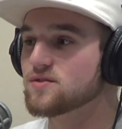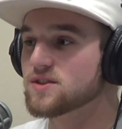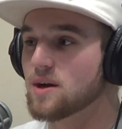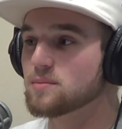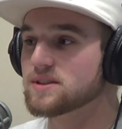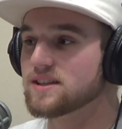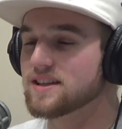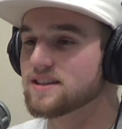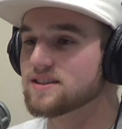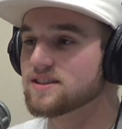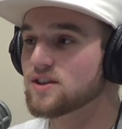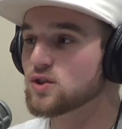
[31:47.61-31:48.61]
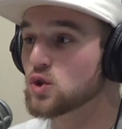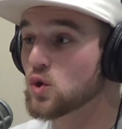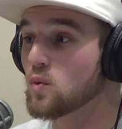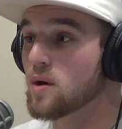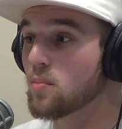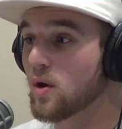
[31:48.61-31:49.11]
else of
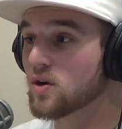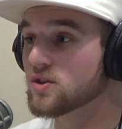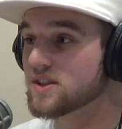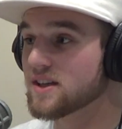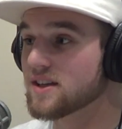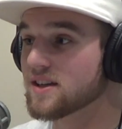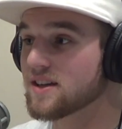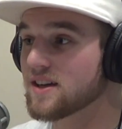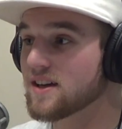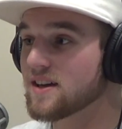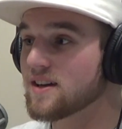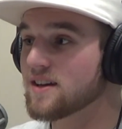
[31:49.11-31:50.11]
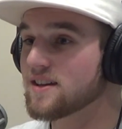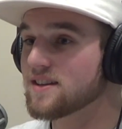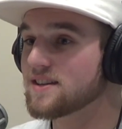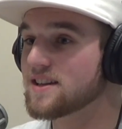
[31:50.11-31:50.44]
substance to a person